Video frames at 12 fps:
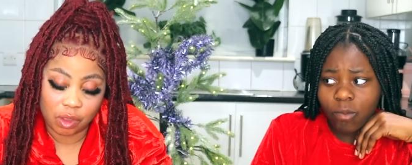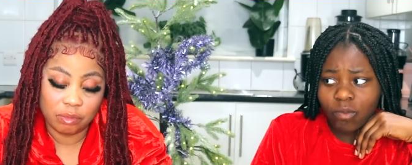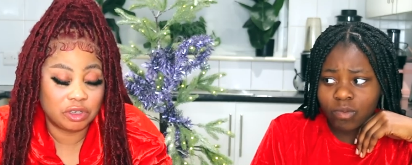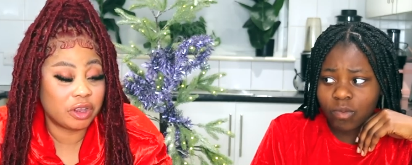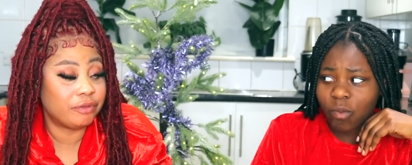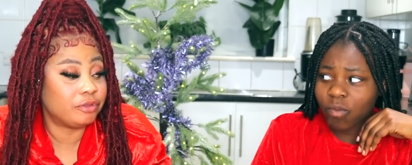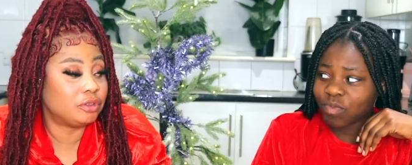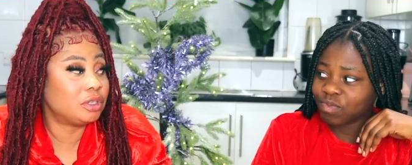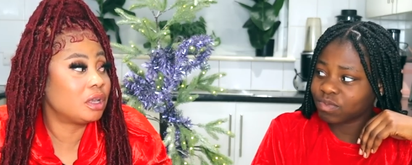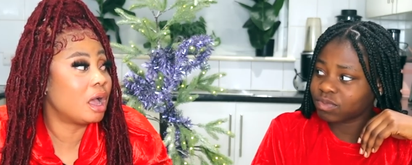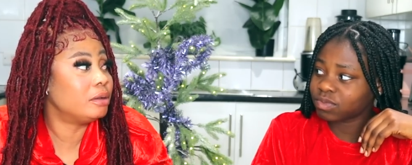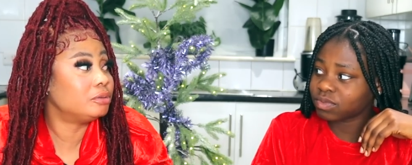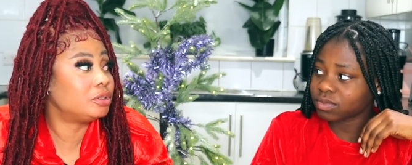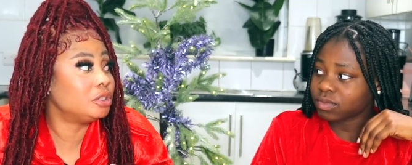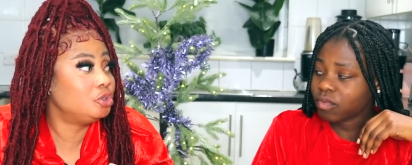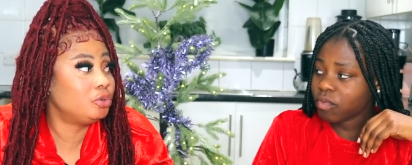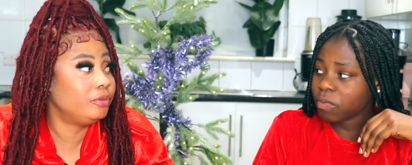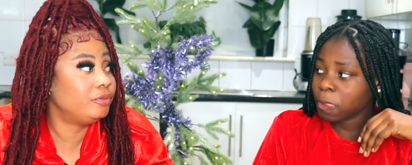Speaker 1: Michelle, if you think I'm
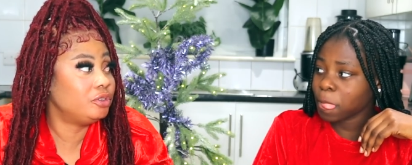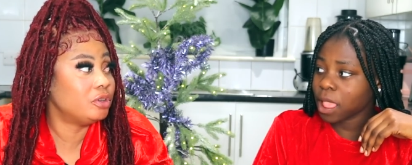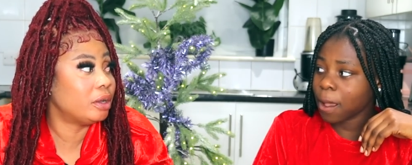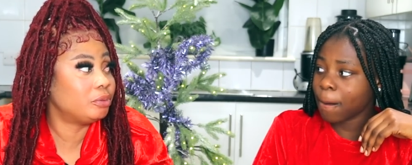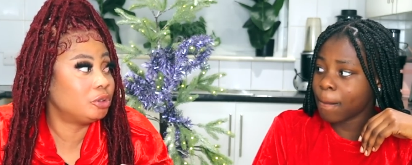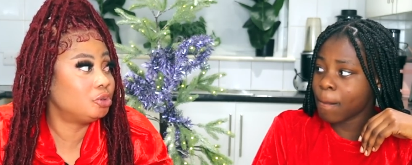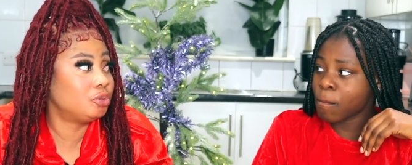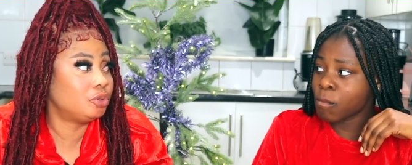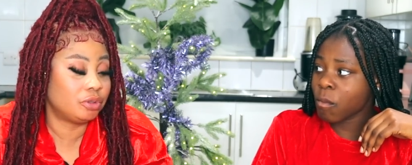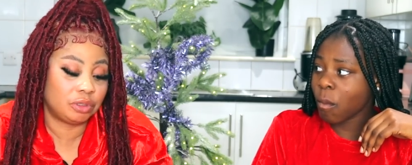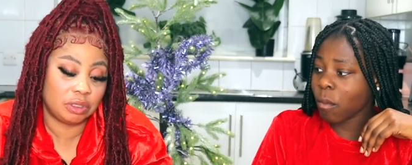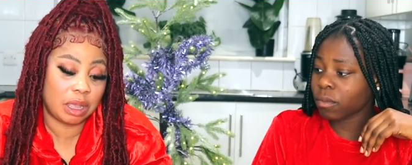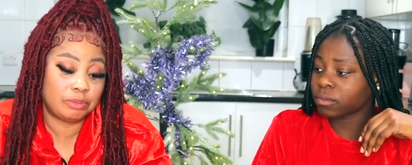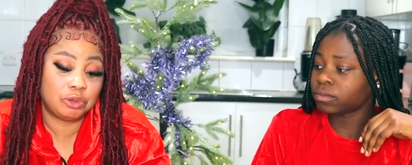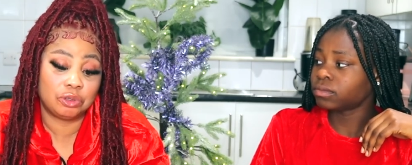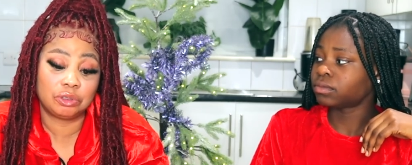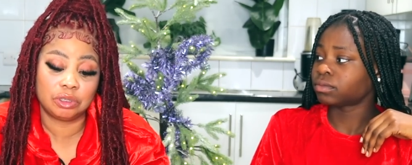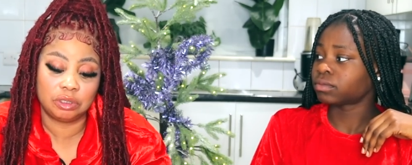still doing video, I'm not doing nothing. I'm
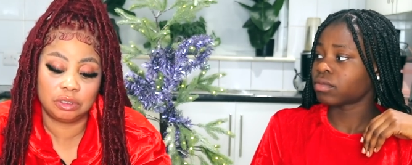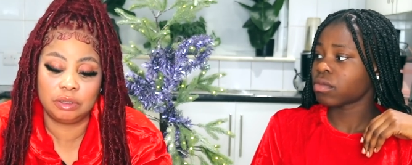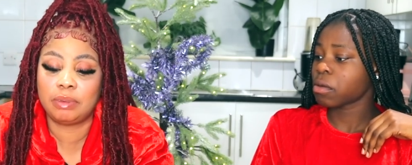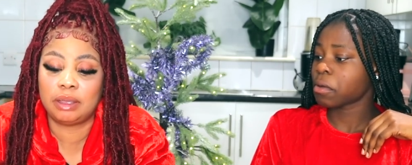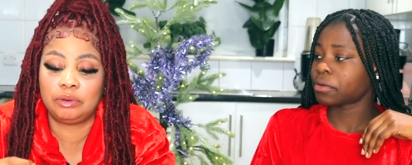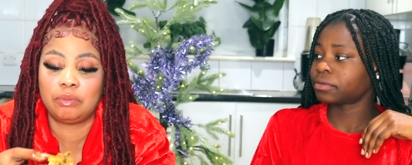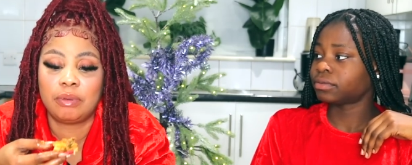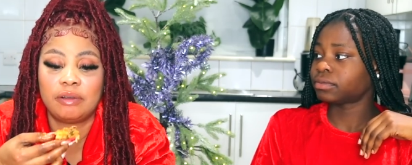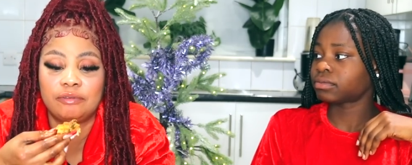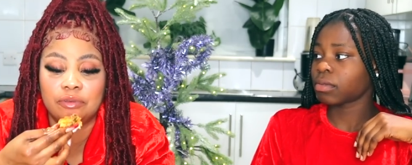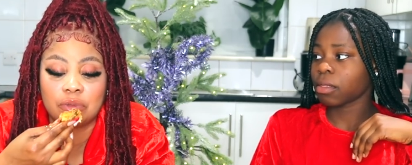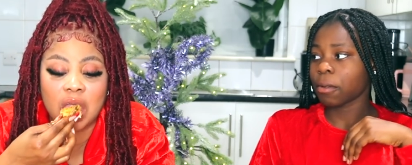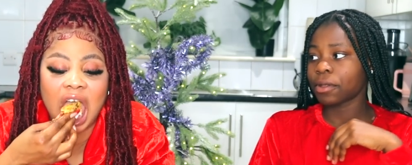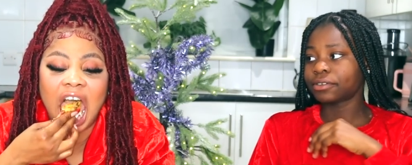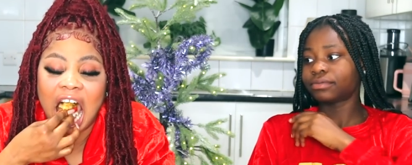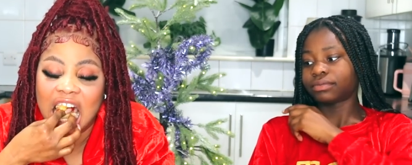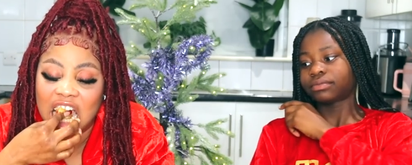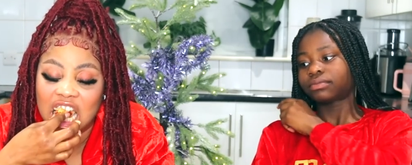just eating my normal food.
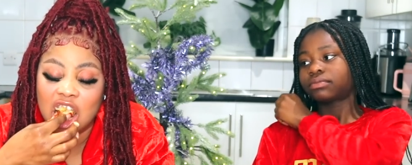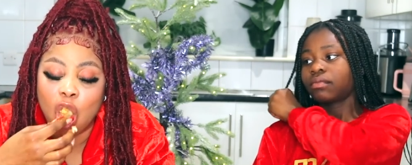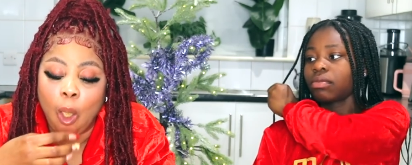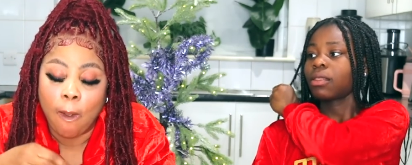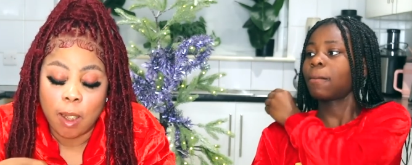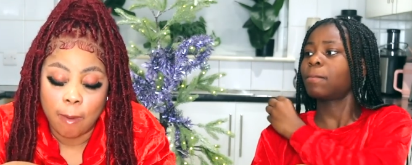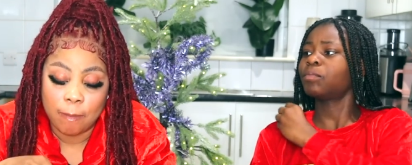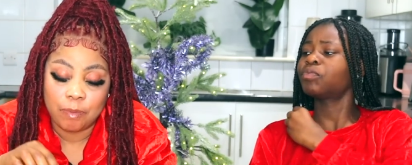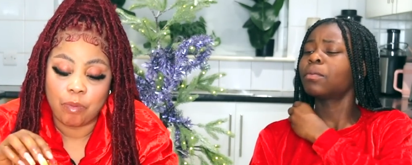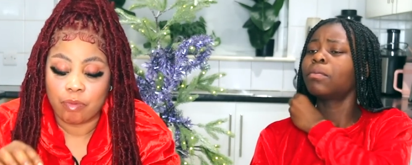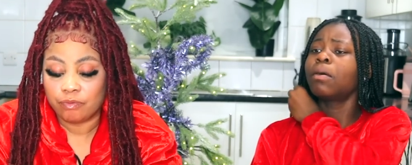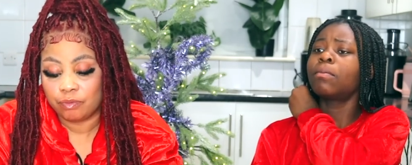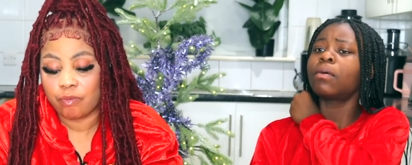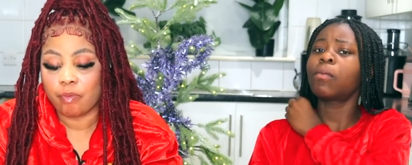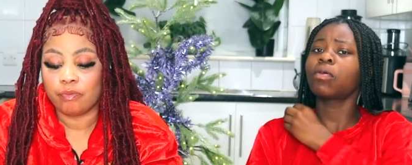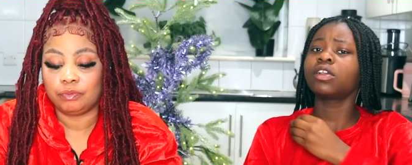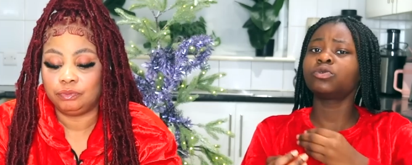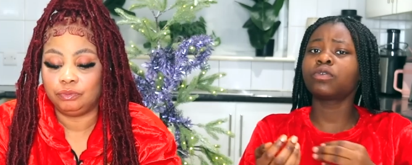
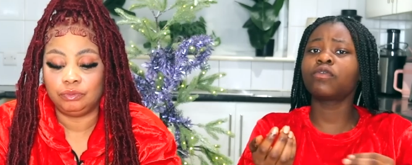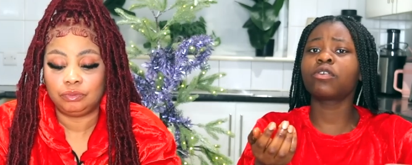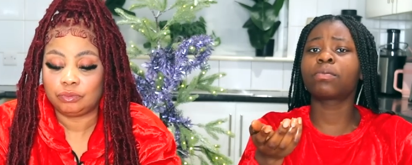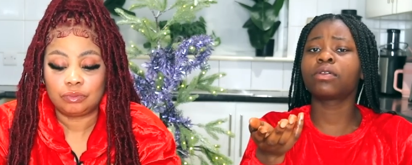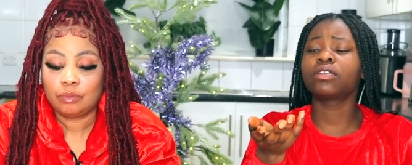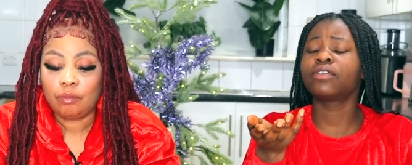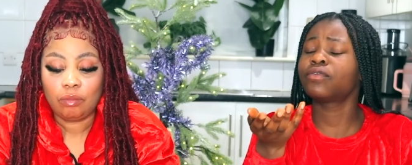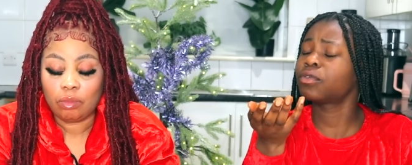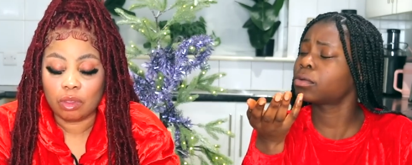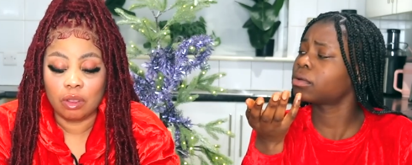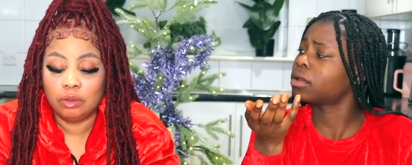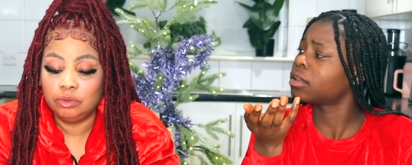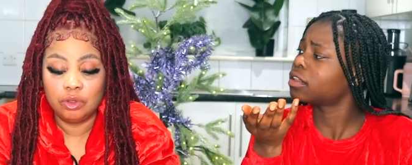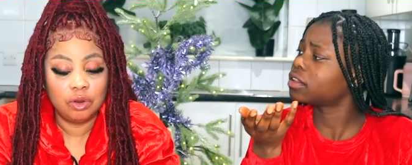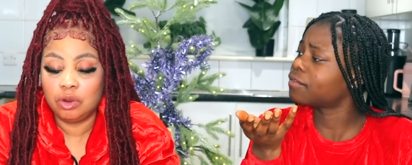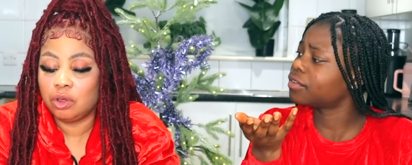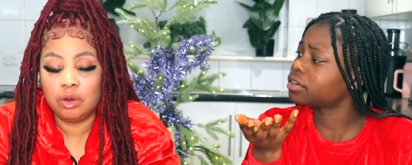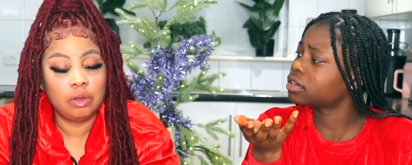
Speaker 2: Mumbo, please, what's the point of you?
Speaker 1: No,
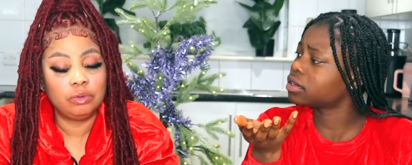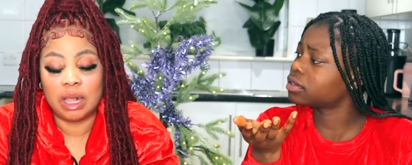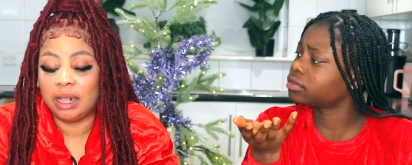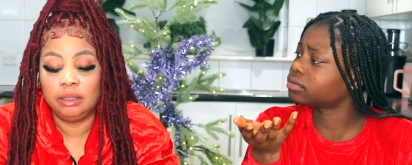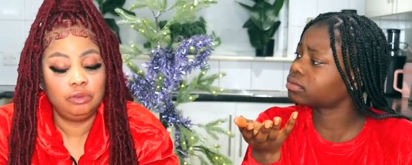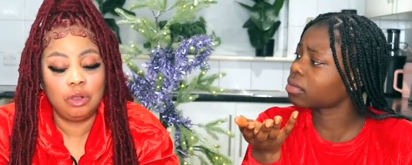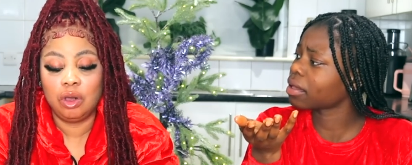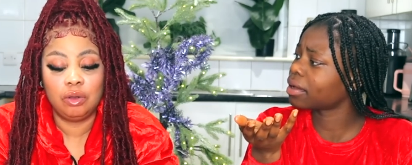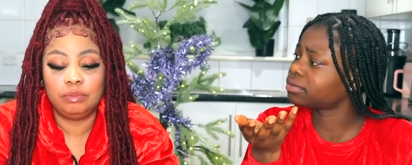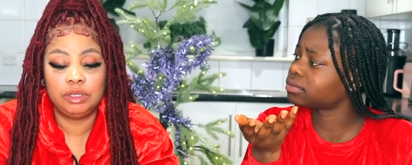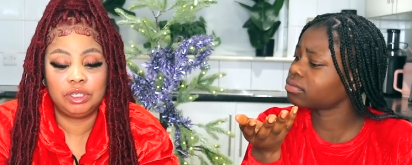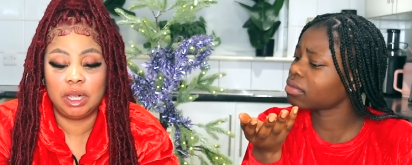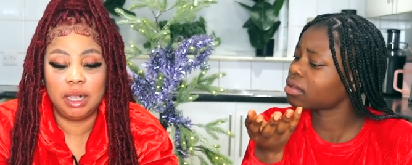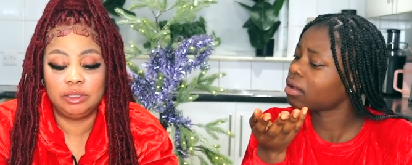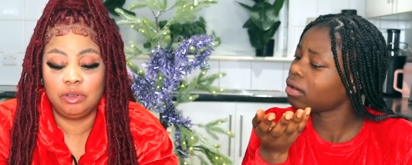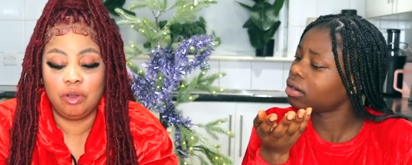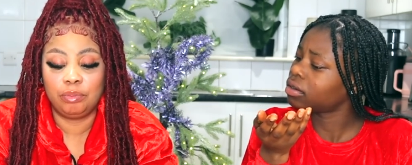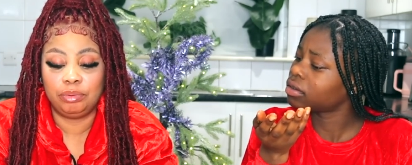no, no, no, I, no, Michelle,
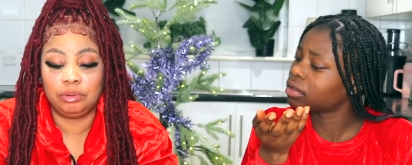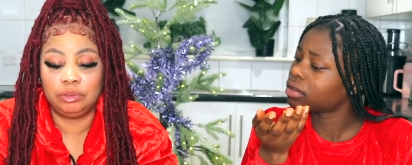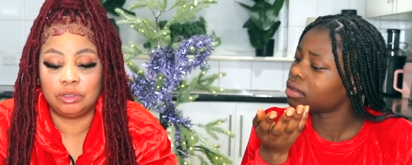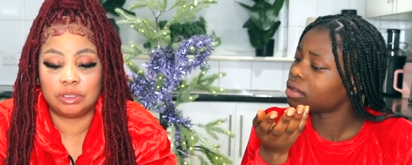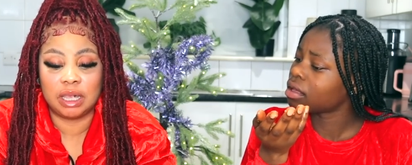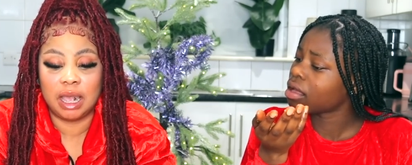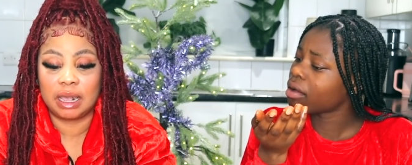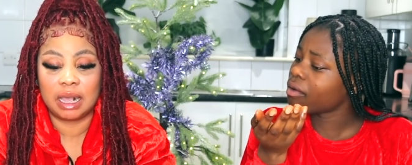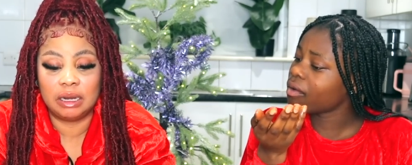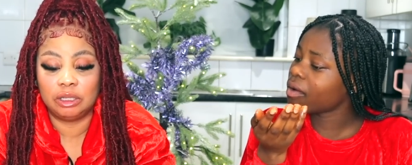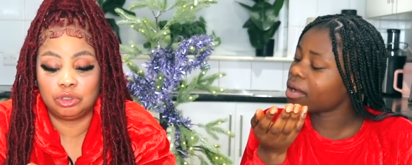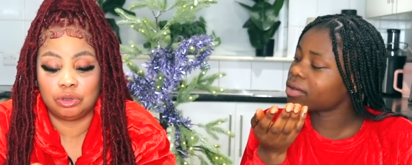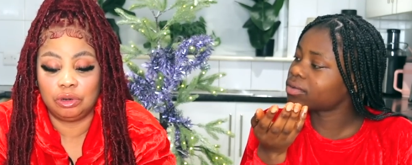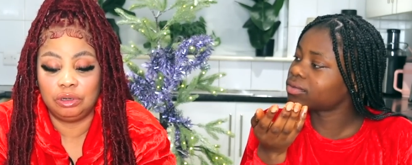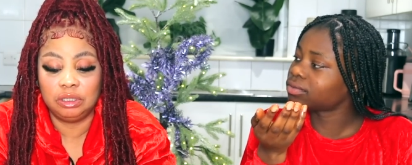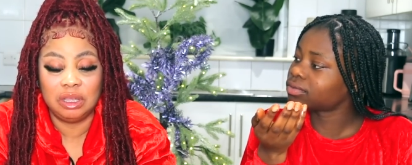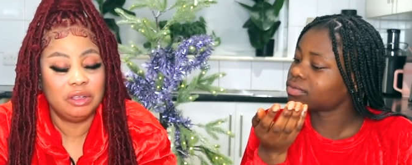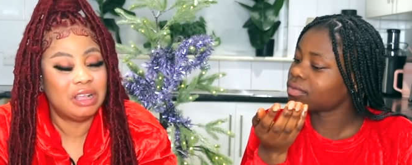I don't no, sir. I cannot tolerate.